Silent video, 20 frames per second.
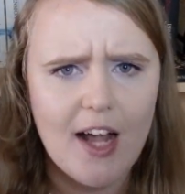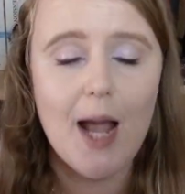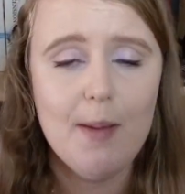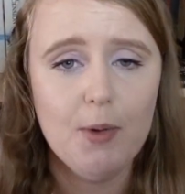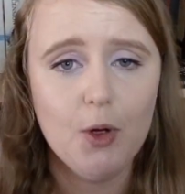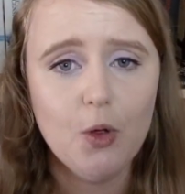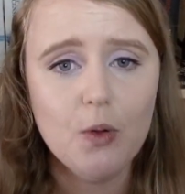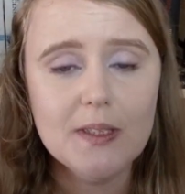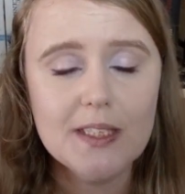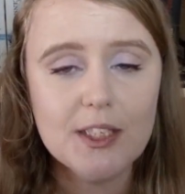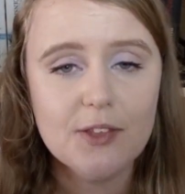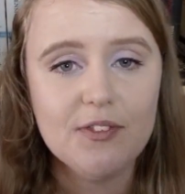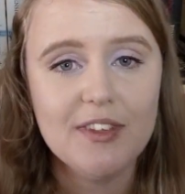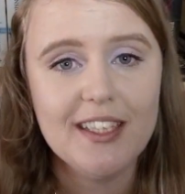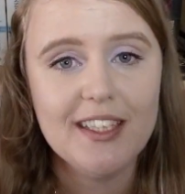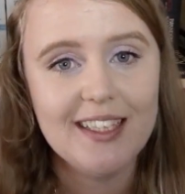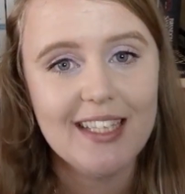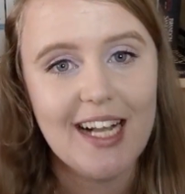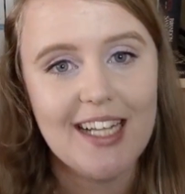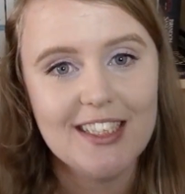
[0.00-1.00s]
I'm also
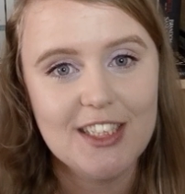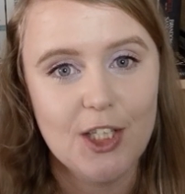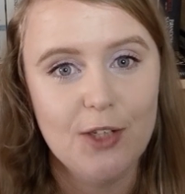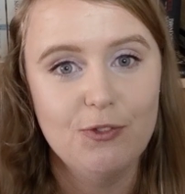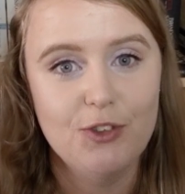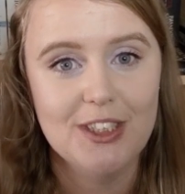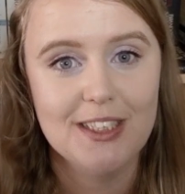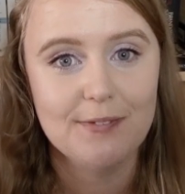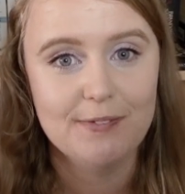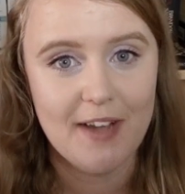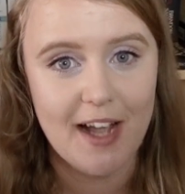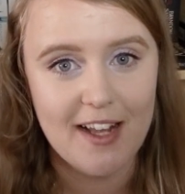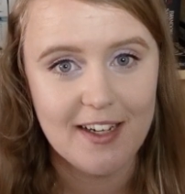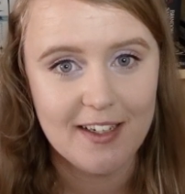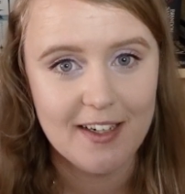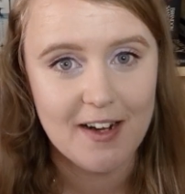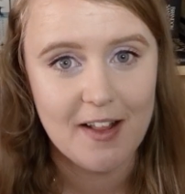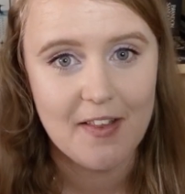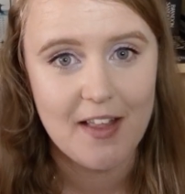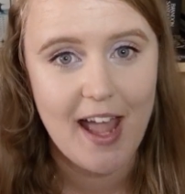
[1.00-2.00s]
really glad to have just
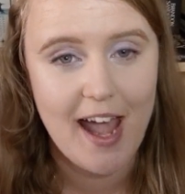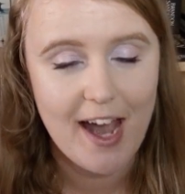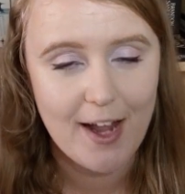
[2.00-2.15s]
found another